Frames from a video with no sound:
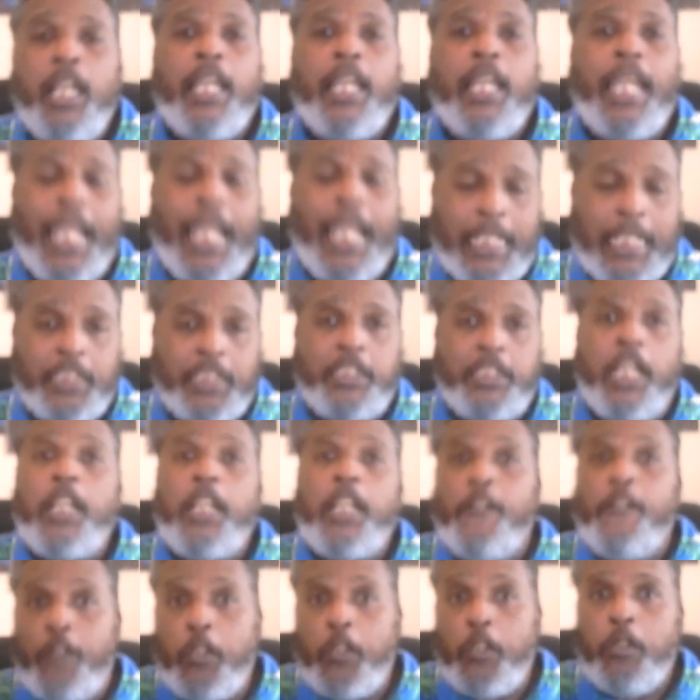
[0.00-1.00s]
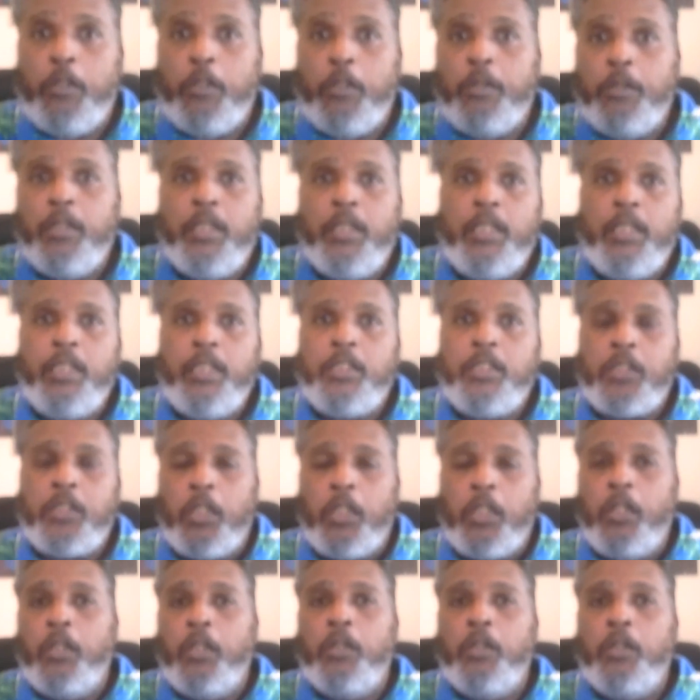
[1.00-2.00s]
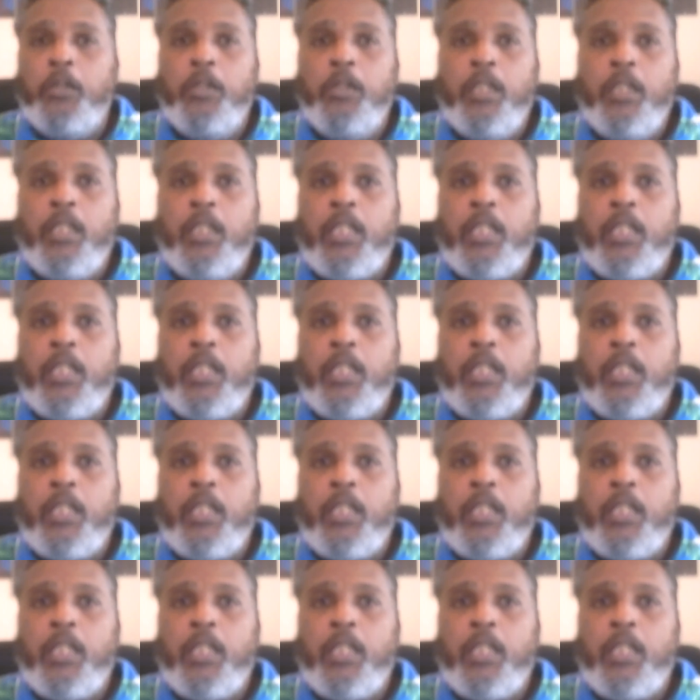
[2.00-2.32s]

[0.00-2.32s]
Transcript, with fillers: instead of you. So